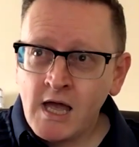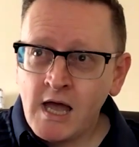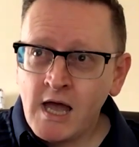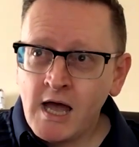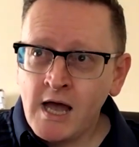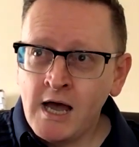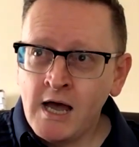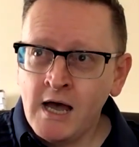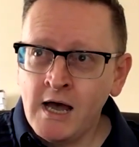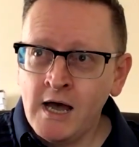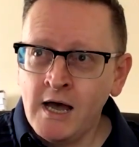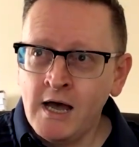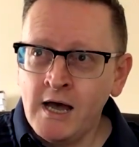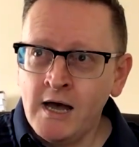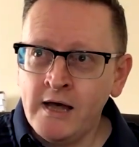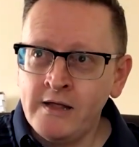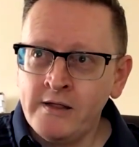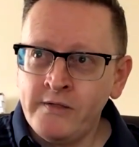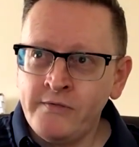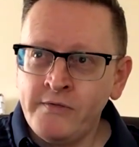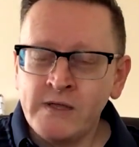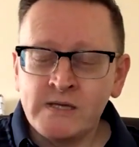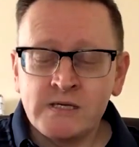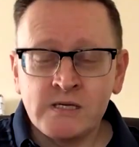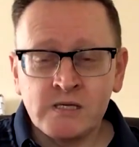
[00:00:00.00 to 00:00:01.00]

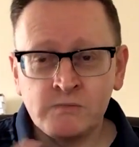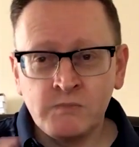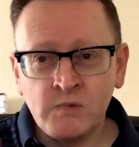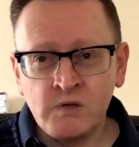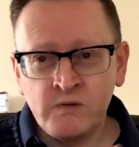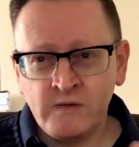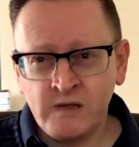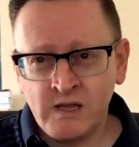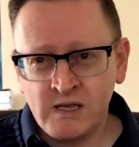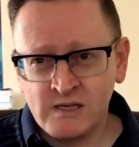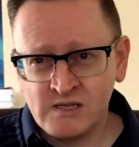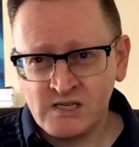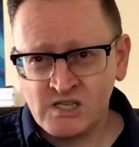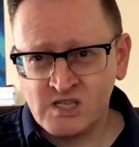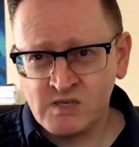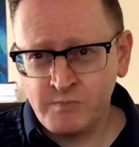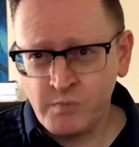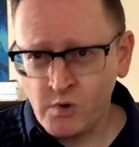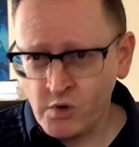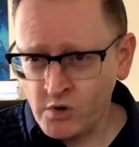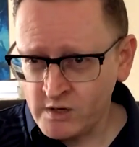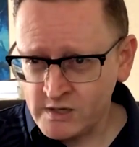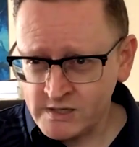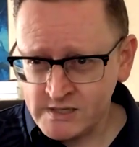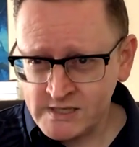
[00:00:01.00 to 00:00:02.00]
This is moving into
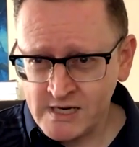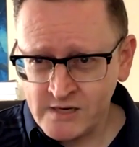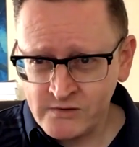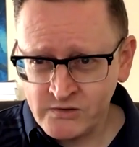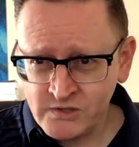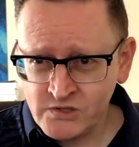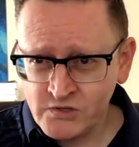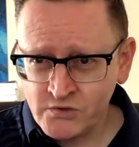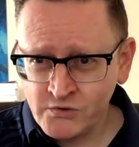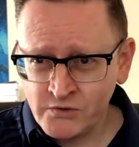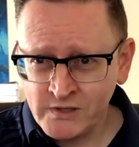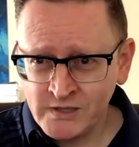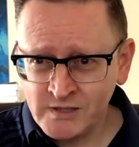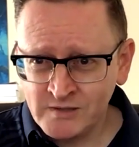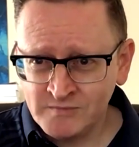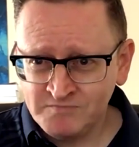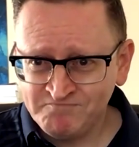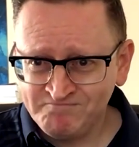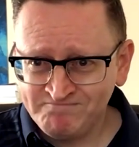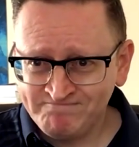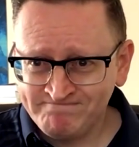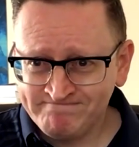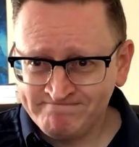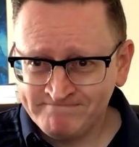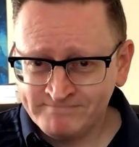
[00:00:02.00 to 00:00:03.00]
spoiler territory,
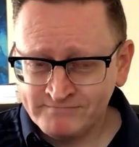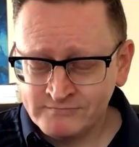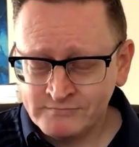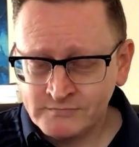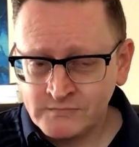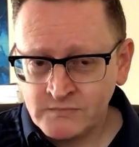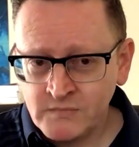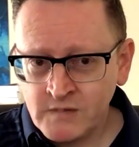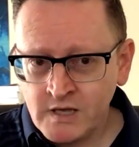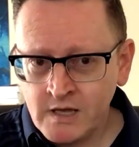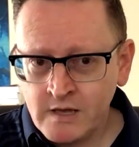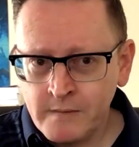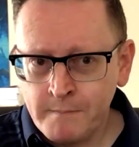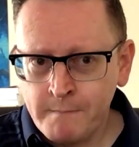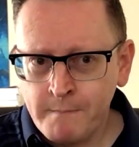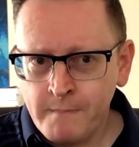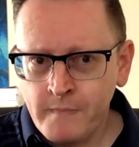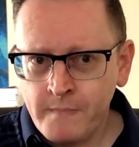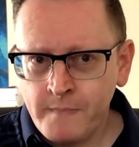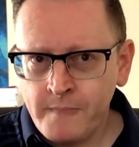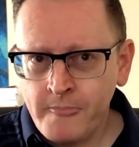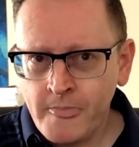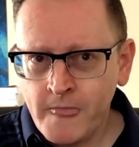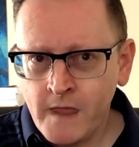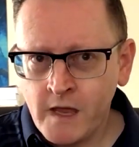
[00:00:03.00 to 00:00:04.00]

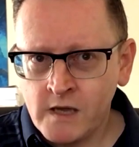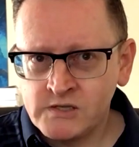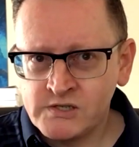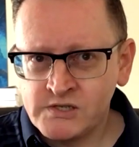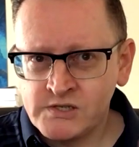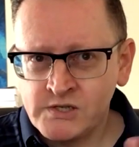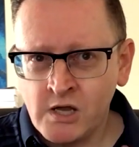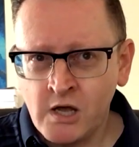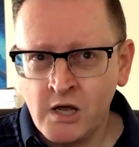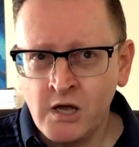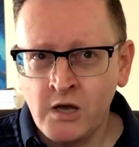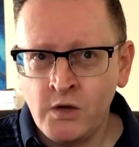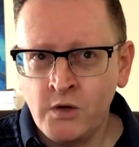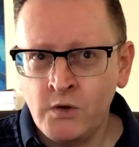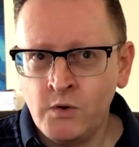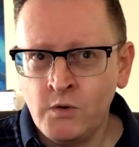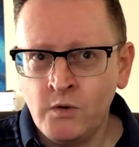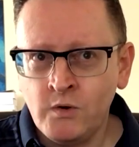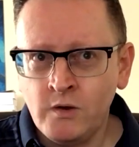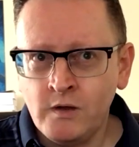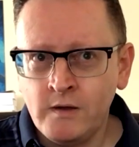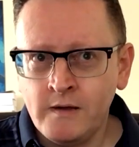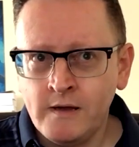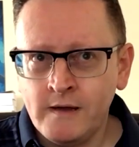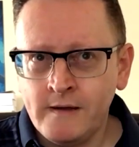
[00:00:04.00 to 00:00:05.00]
so
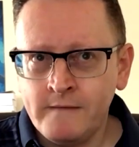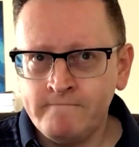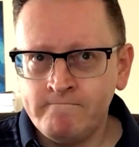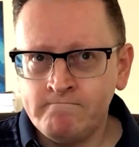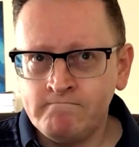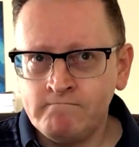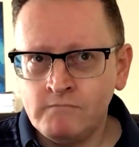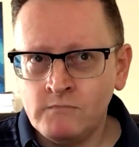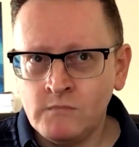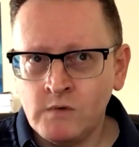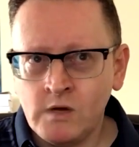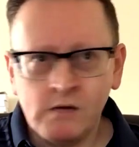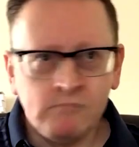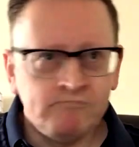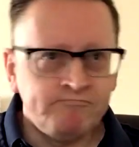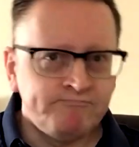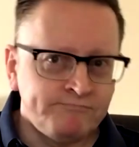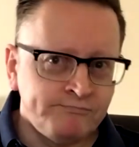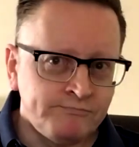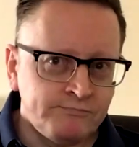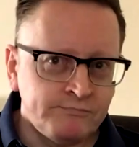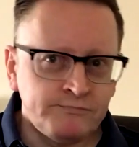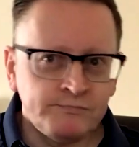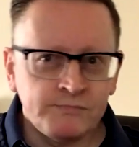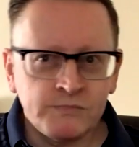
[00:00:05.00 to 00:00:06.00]

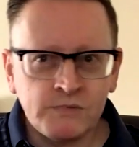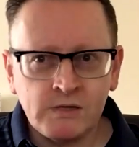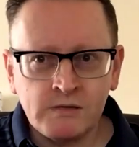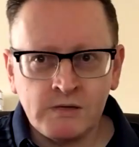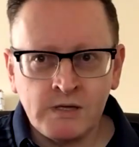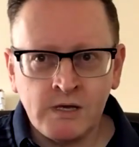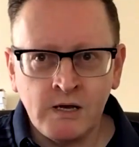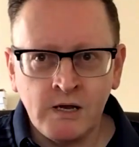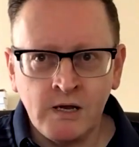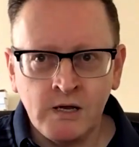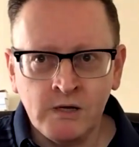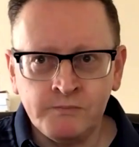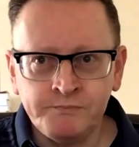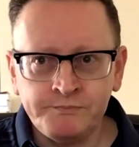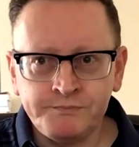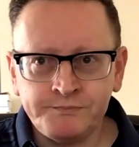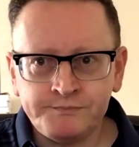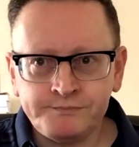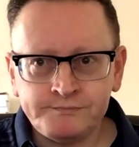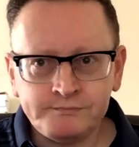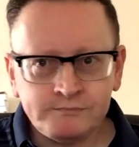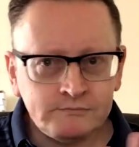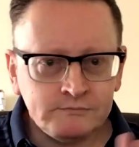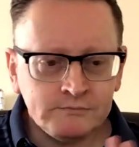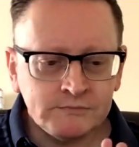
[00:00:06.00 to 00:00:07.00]

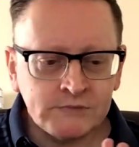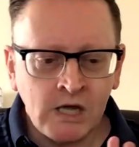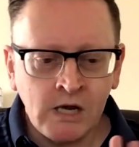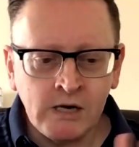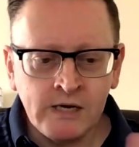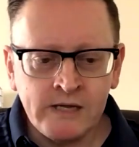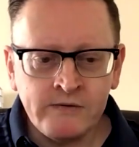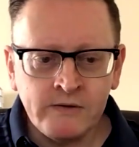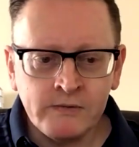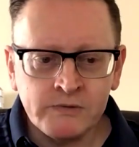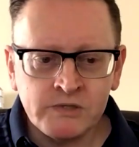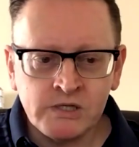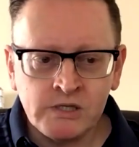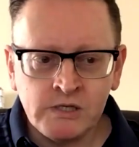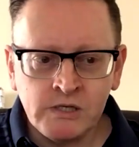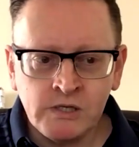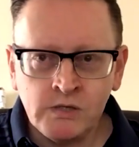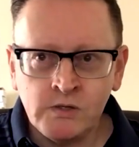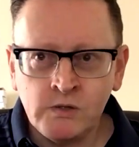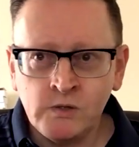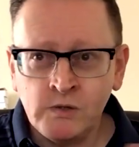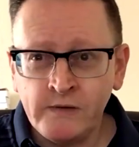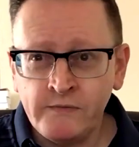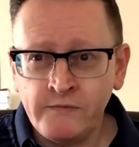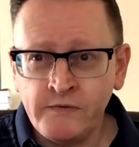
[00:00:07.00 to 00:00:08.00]
I'll leave it up to you
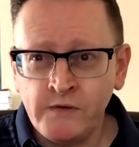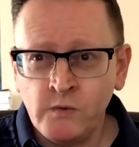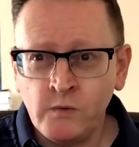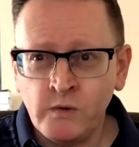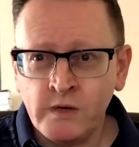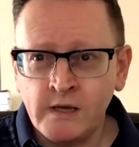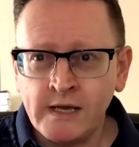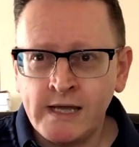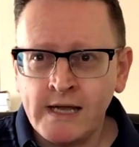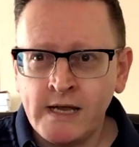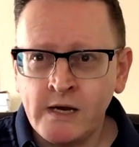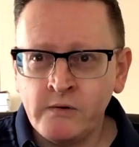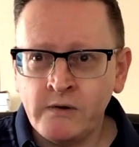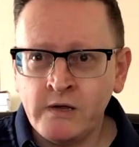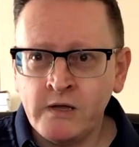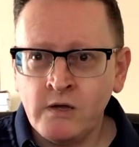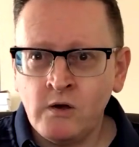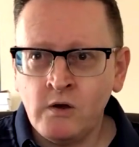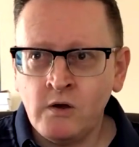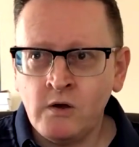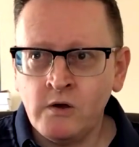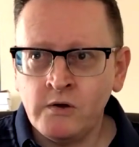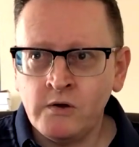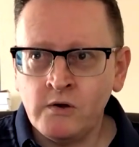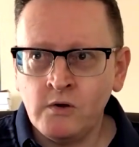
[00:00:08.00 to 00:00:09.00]
if you want to carry
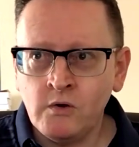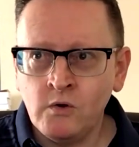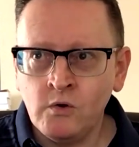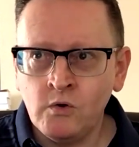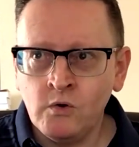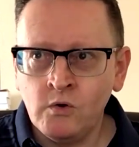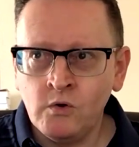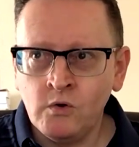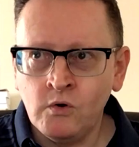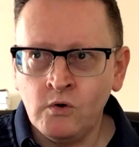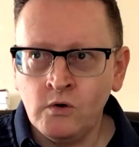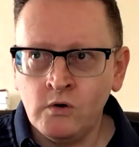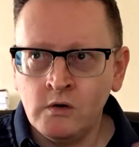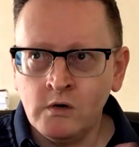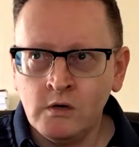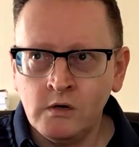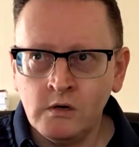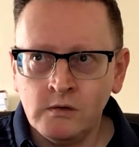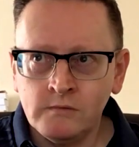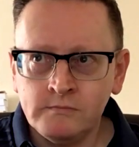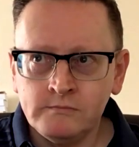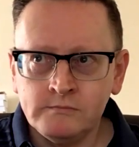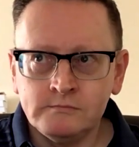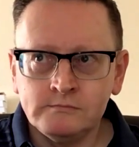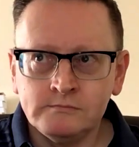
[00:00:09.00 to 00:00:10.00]
on, or
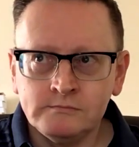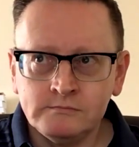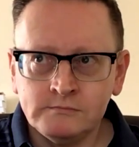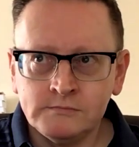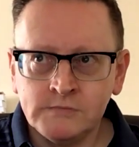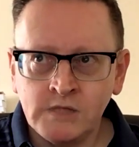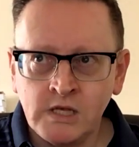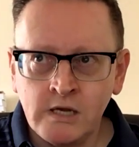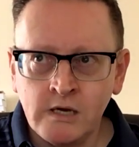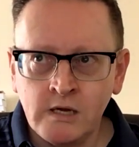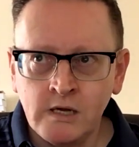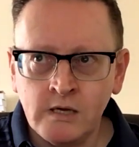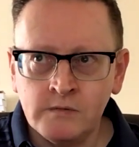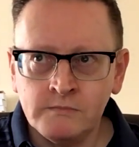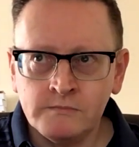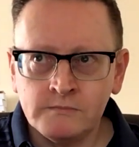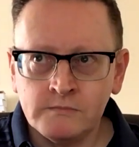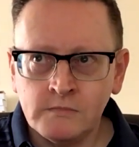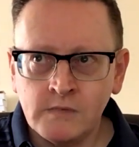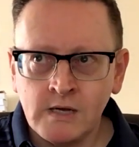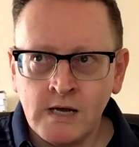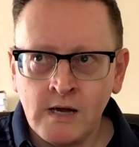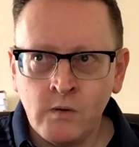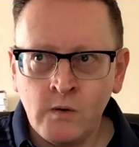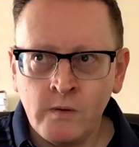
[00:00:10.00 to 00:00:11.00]
I
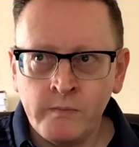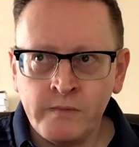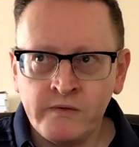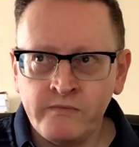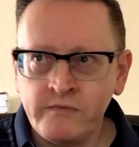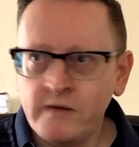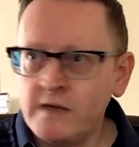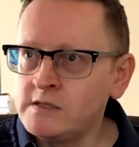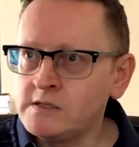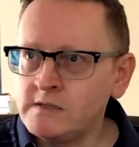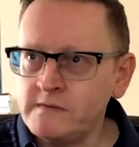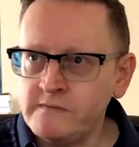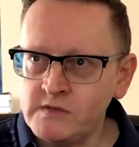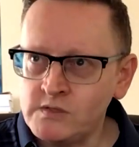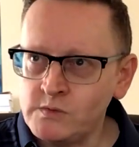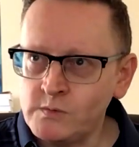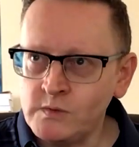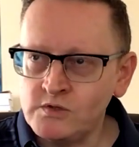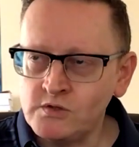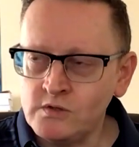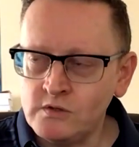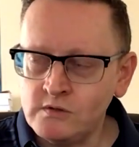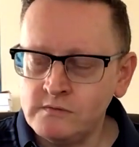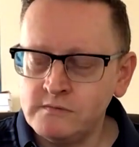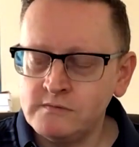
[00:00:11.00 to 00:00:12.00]
won't be offended if you switch
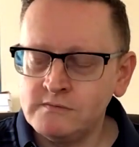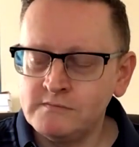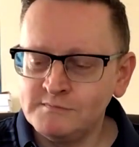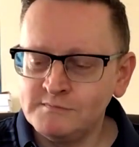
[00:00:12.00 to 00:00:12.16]
off.